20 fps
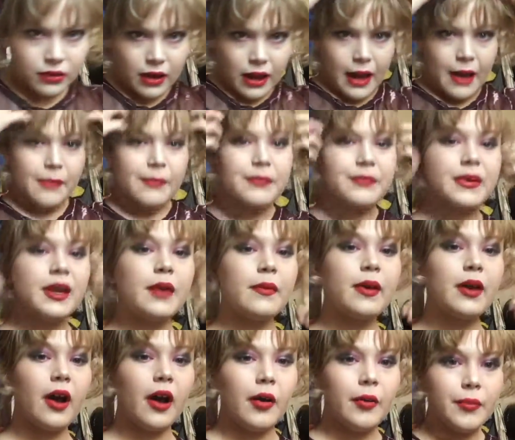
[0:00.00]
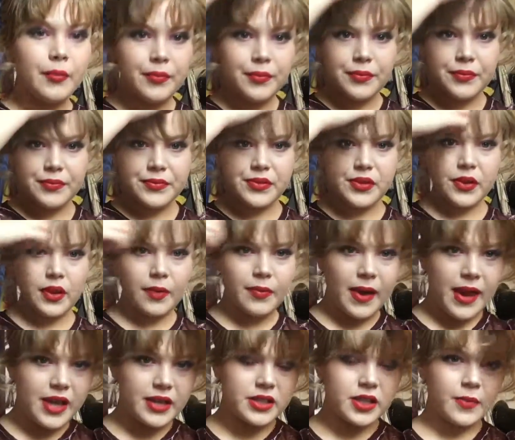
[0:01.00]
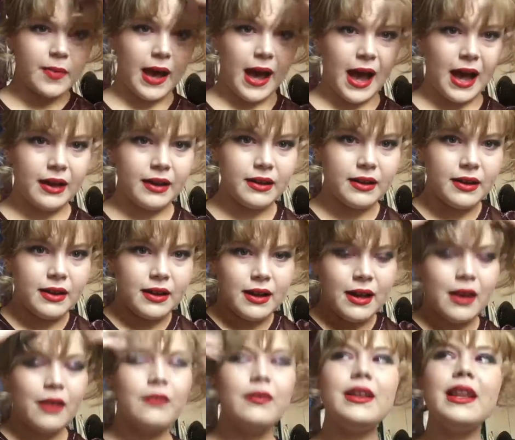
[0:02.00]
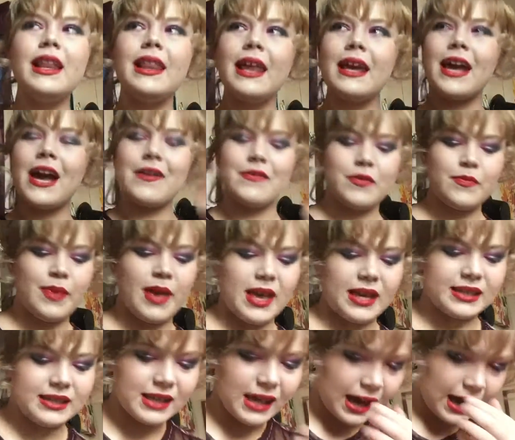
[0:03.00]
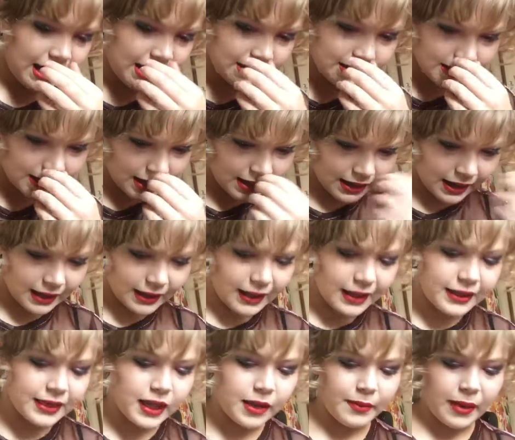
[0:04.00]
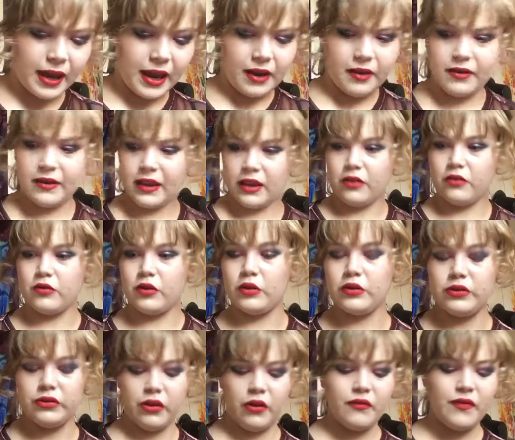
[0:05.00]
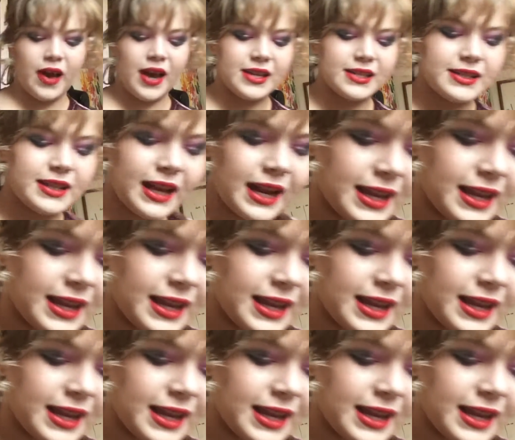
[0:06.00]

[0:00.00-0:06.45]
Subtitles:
okay, here we go. So the bangs are back. I really like having bangs, guys, and I like that my hair like grows so fast that